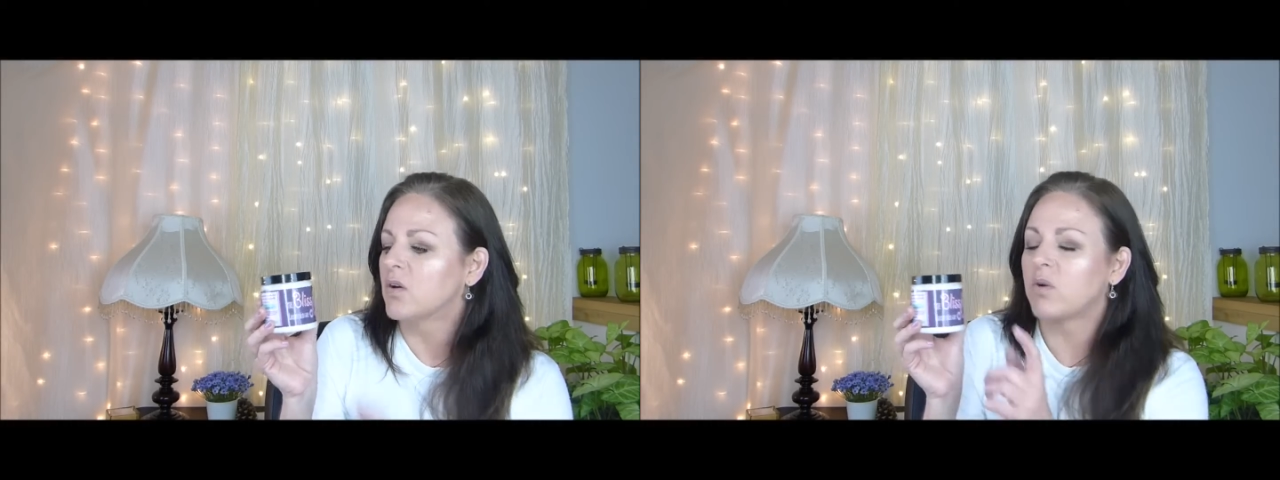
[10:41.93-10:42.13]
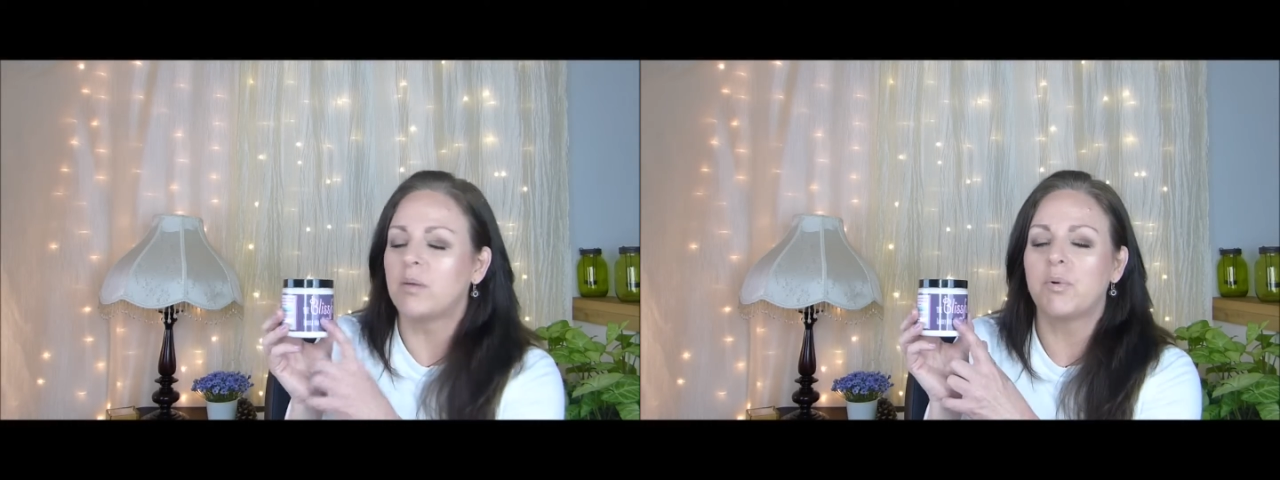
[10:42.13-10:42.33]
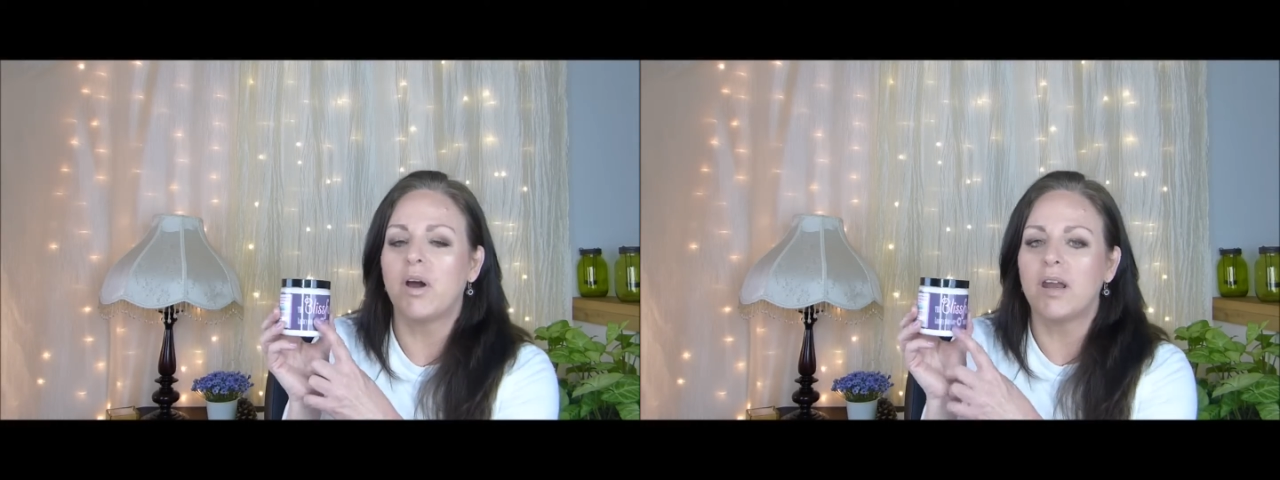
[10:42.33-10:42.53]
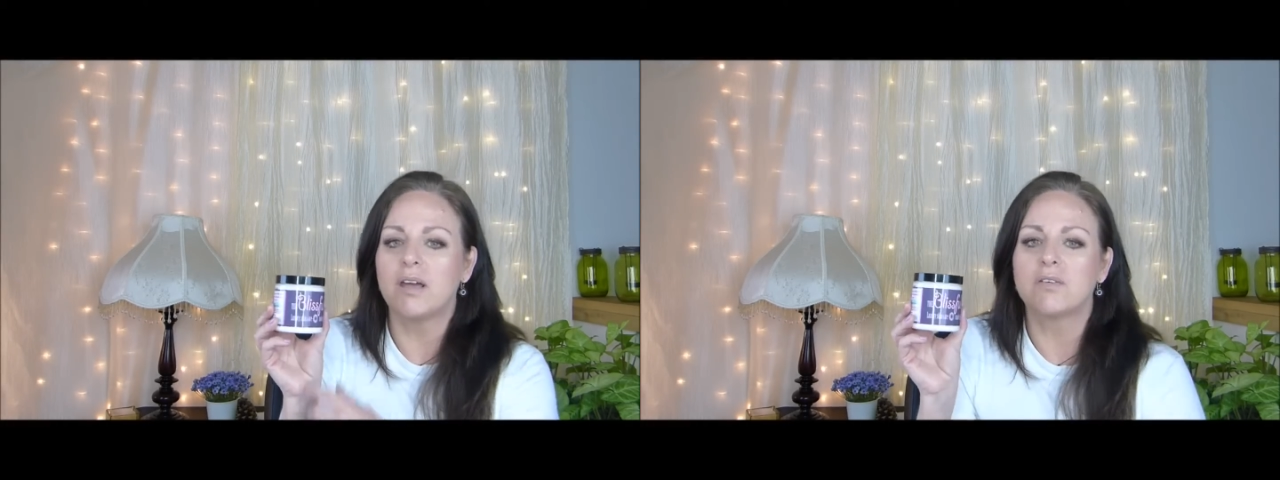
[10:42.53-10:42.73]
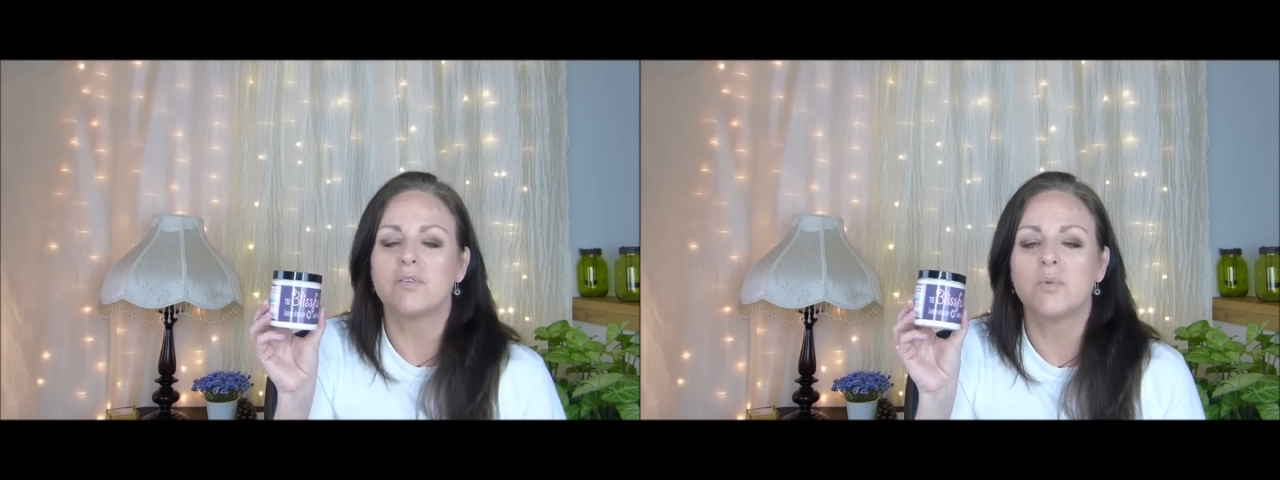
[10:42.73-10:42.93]
great
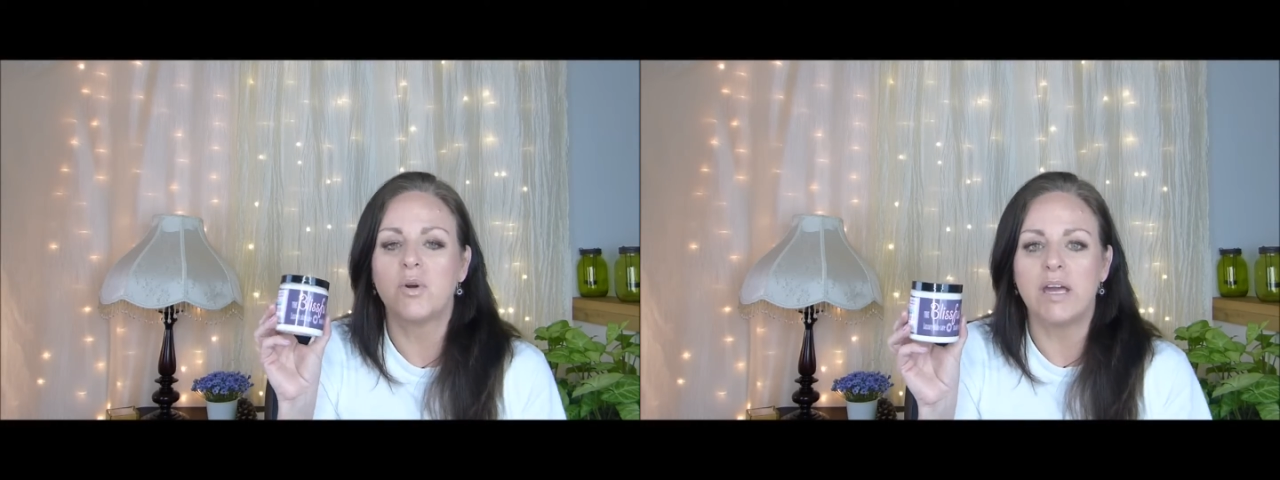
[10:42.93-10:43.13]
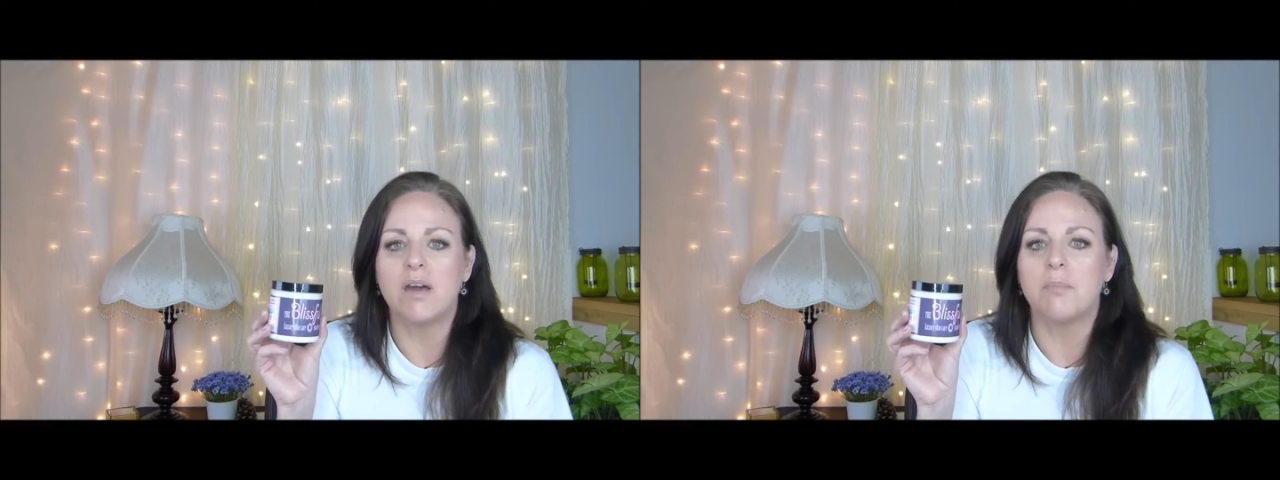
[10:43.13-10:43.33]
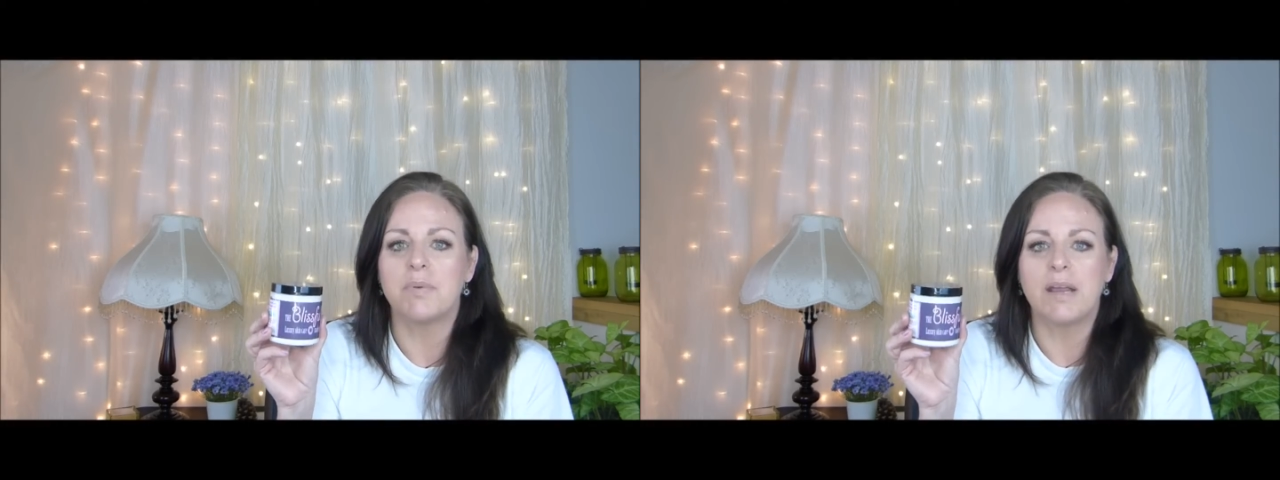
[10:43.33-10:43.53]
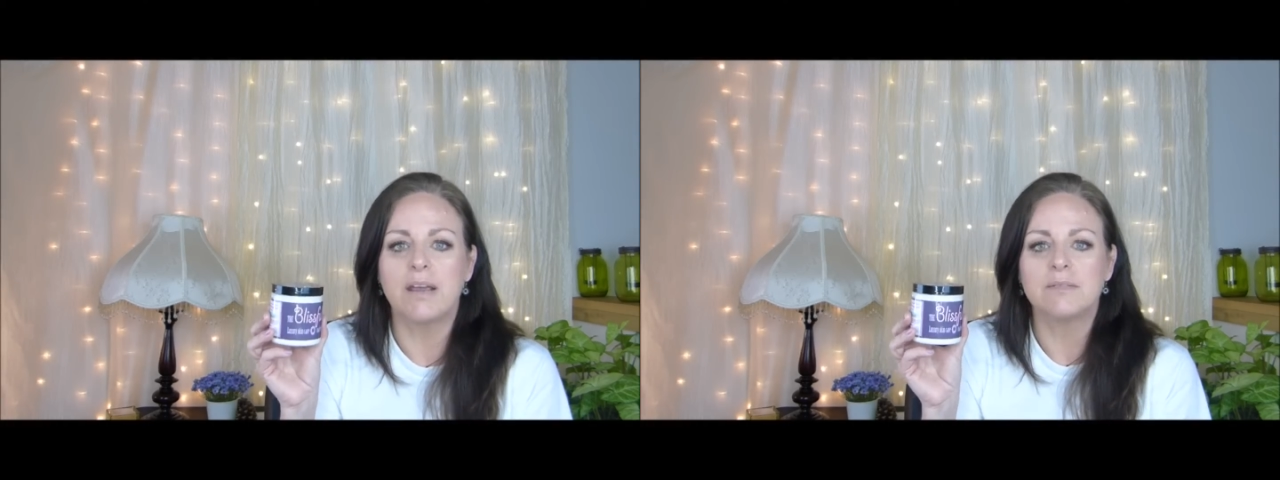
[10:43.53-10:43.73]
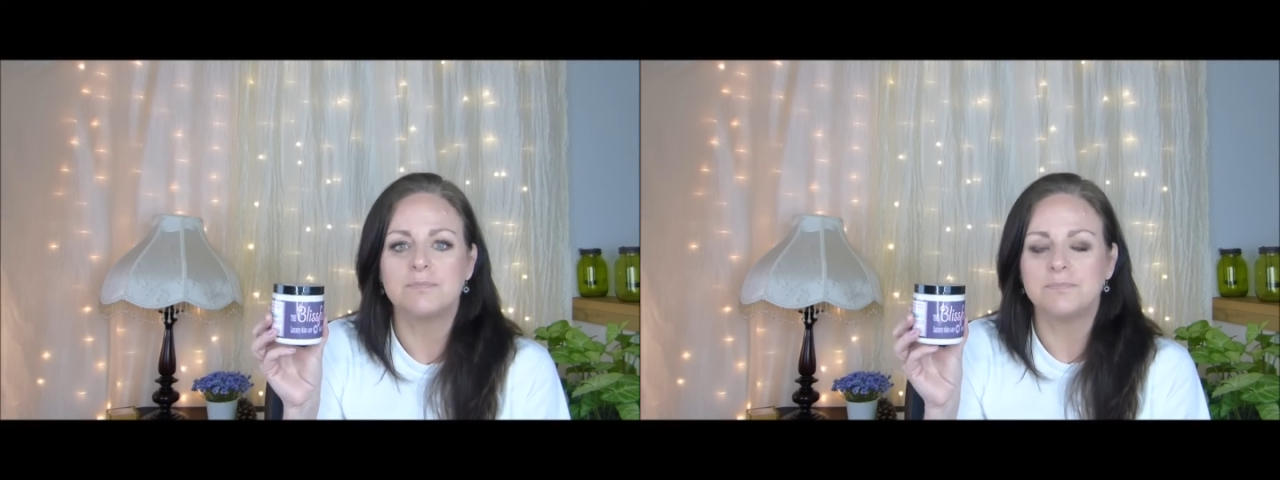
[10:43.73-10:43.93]
product from a great company.